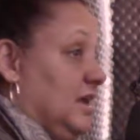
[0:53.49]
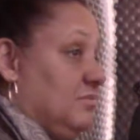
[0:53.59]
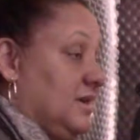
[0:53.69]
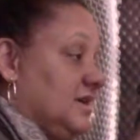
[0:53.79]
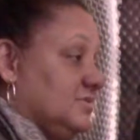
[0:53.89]

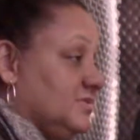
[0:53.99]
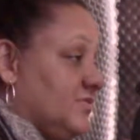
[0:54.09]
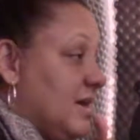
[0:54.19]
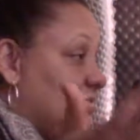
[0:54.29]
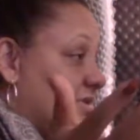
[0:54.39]
My husband's
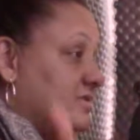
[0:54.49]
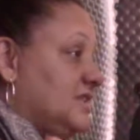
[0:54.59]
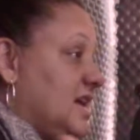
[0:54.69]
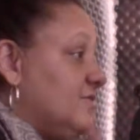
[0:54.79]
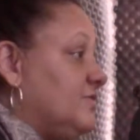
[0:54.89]
frat brothers
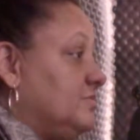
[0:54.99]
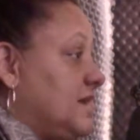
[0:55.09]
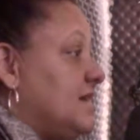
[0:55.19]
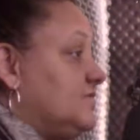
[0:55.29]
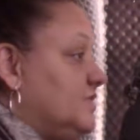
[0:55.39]
came from
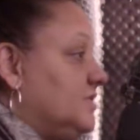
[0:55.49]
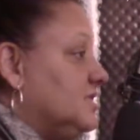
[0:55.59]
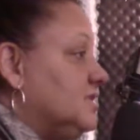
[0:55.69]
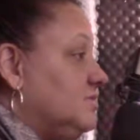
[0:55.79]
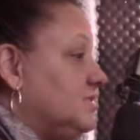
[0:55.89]
Nashville
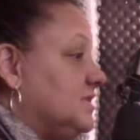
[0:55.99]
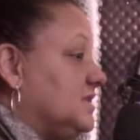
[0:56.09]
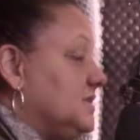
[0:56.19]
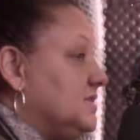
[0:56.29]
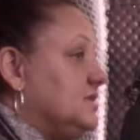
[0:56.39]
because he was at
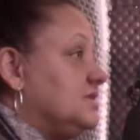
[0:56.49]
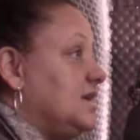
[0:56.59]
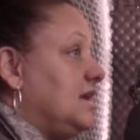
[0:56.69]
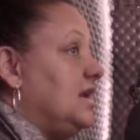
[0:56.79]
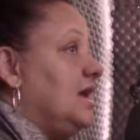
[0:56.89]
Tennessee
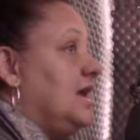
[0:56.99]
State,